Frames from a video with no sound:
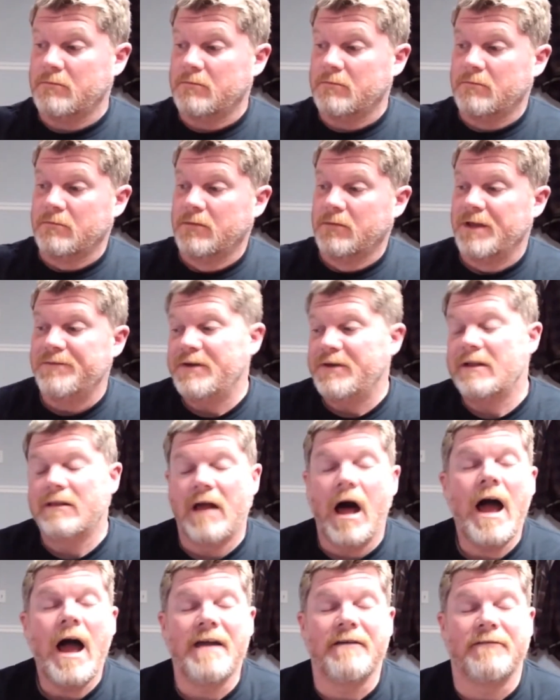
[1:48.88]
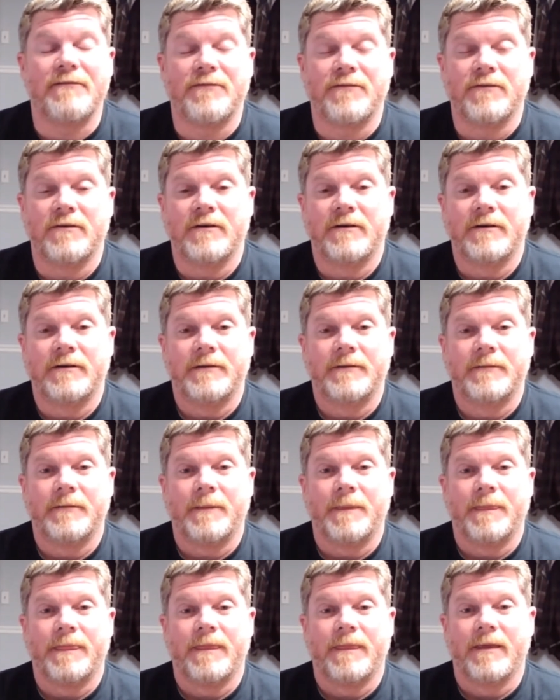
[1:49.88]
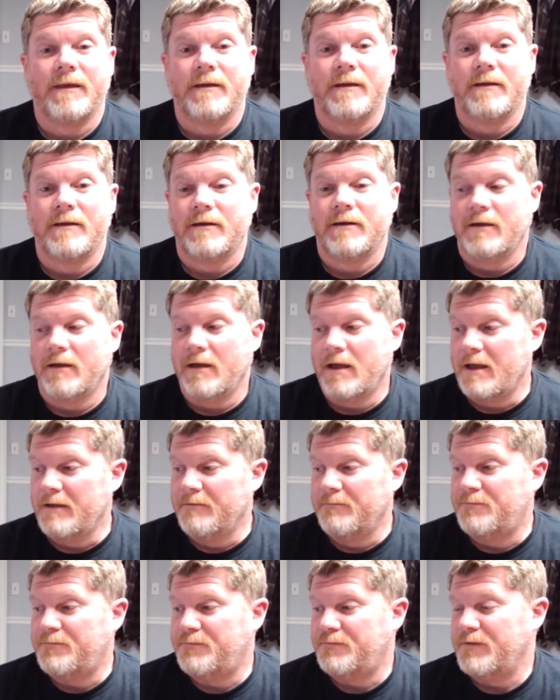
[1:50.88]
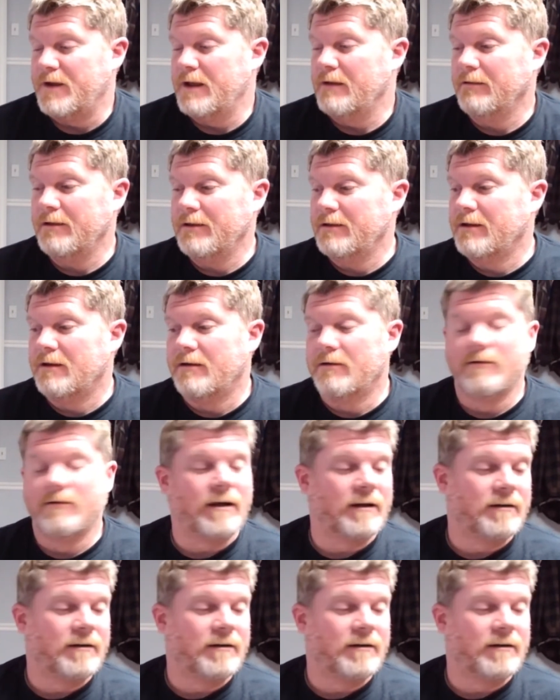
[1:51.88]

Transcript: living life and feeling you know